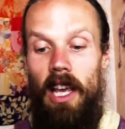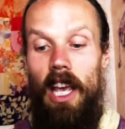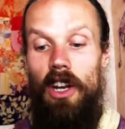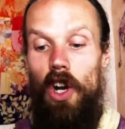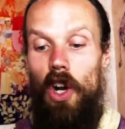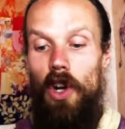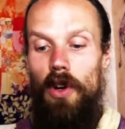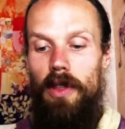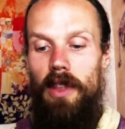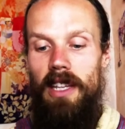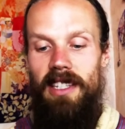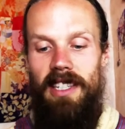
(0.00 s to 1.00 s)
An
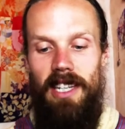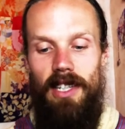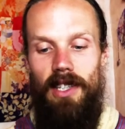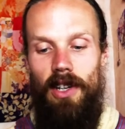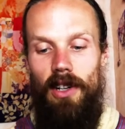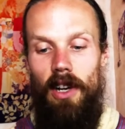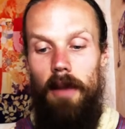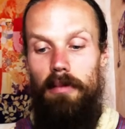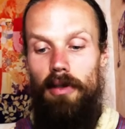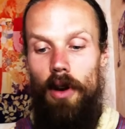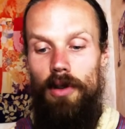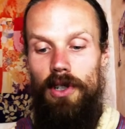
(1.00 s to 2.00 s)
earthy sister
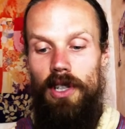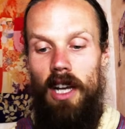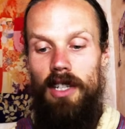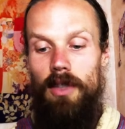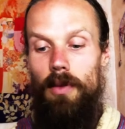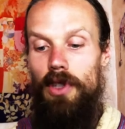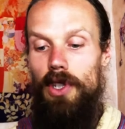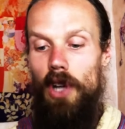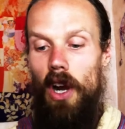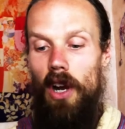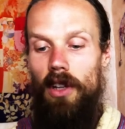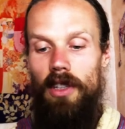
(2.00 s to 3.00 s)
approached us with
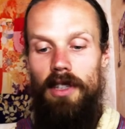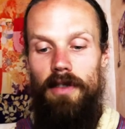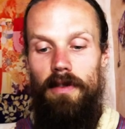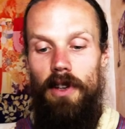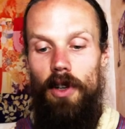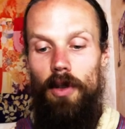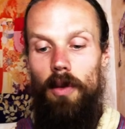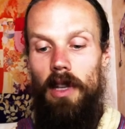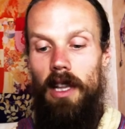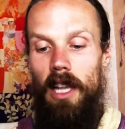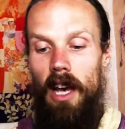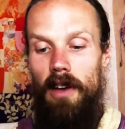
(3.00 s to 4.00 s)
chocolates filled with
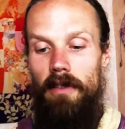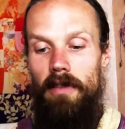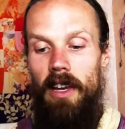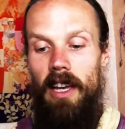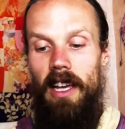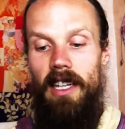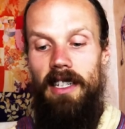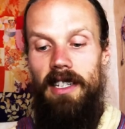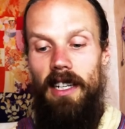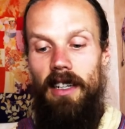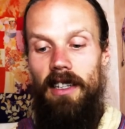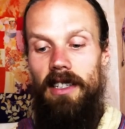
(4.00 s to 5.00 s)
love and
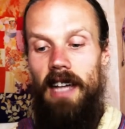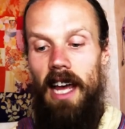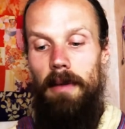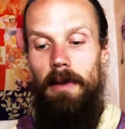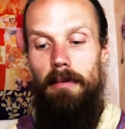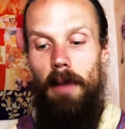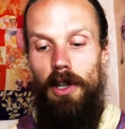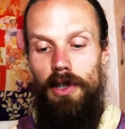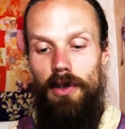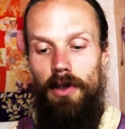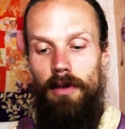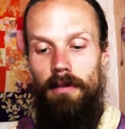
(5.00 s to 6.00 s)
psilocybin
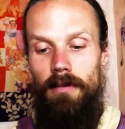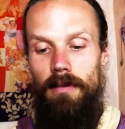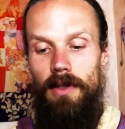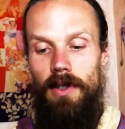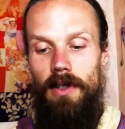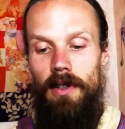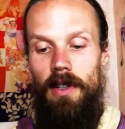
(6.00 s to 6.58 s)
mushrooms.